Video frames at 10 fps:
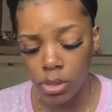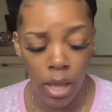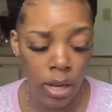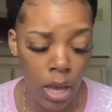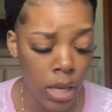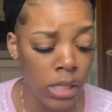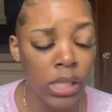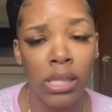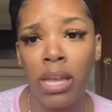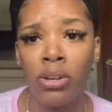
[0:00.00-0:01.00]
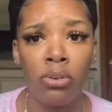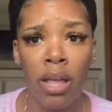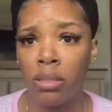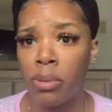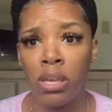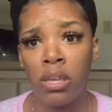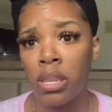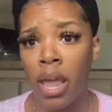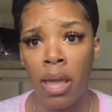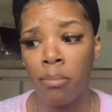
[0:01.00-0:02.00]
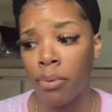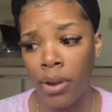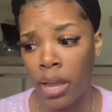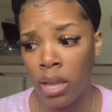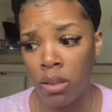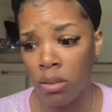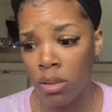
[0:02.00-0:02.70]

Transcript: And honestly, they don't have to be name brand.